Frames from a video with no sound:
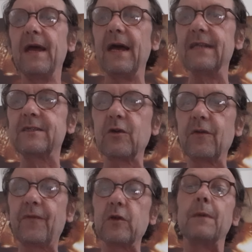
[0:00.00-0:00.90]
And
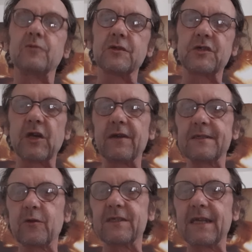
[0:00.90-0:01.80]
so for, I'm just sharing
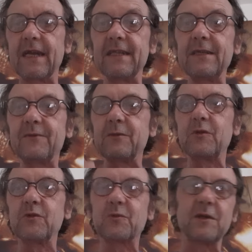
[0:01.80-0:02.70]
thoughts and ideas, so
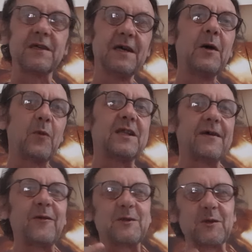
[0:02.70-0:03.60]
use
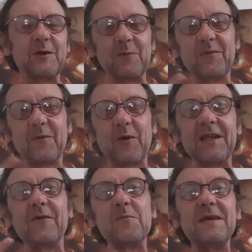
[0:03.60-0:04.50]

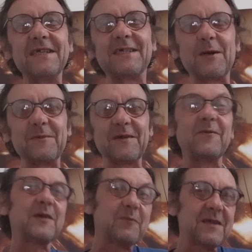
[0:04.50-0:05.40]
whatever means, and
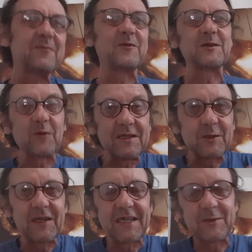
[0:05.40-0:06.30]
if it
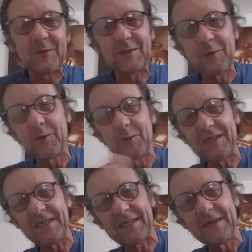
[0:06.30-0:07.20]
resonates with you, use
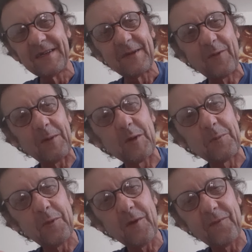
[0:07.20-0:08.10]
it. For I'm going
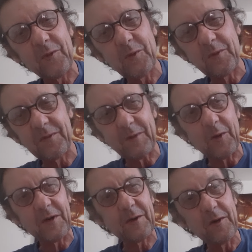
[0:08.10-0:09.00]
to pull a few
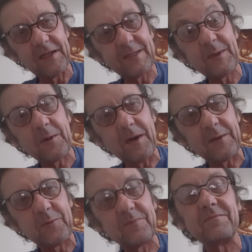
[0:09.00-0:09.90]
oracle and speak
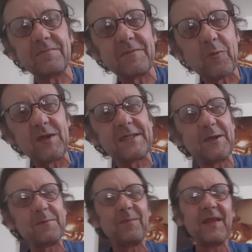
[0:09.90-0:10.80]
about
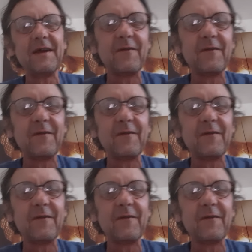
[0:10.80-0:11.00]
wisdom.